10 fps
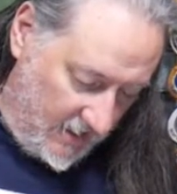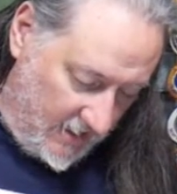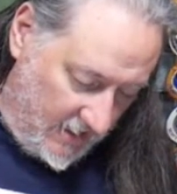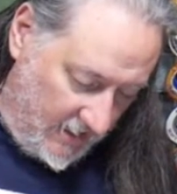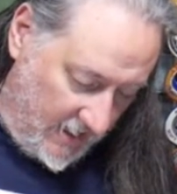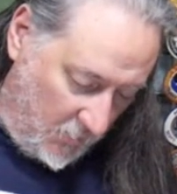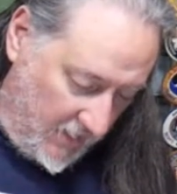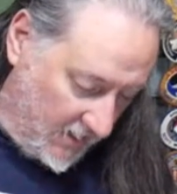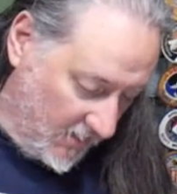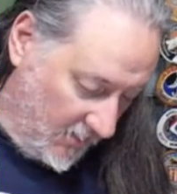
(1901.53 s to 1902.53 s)
Yet we
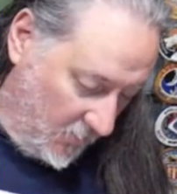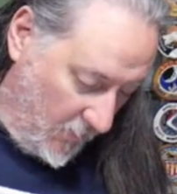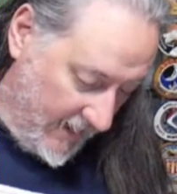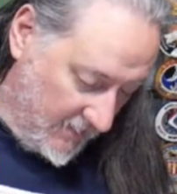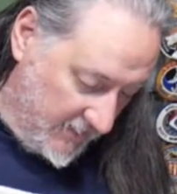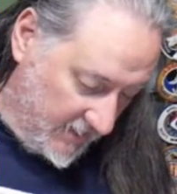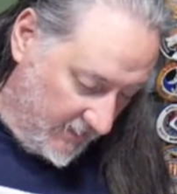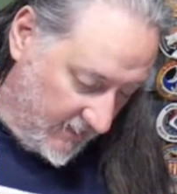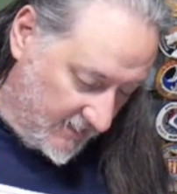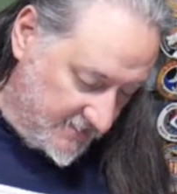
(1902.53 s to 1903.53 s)
are all aware that
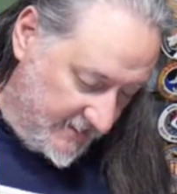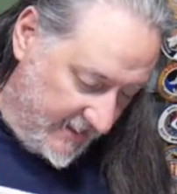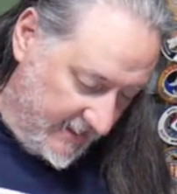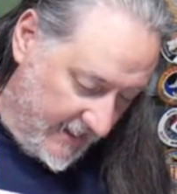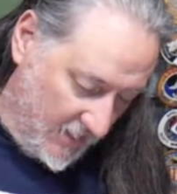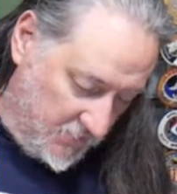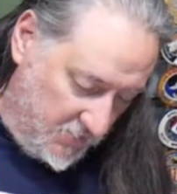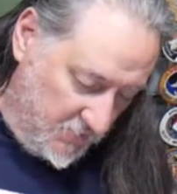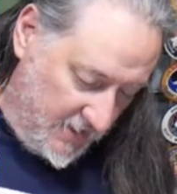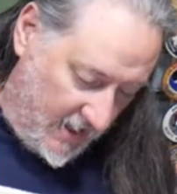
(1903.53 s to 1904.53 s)
clerics then and now do
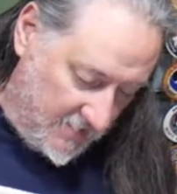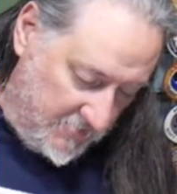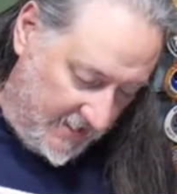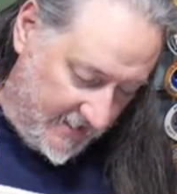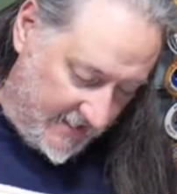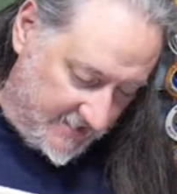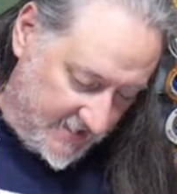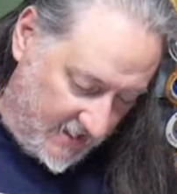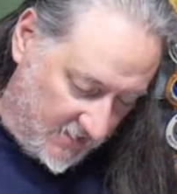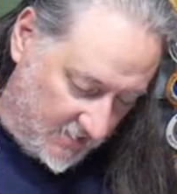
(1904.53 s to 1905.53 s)
not meet that
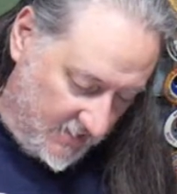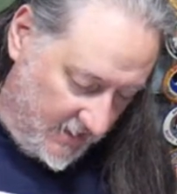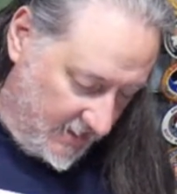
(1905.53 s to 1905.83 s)
standard.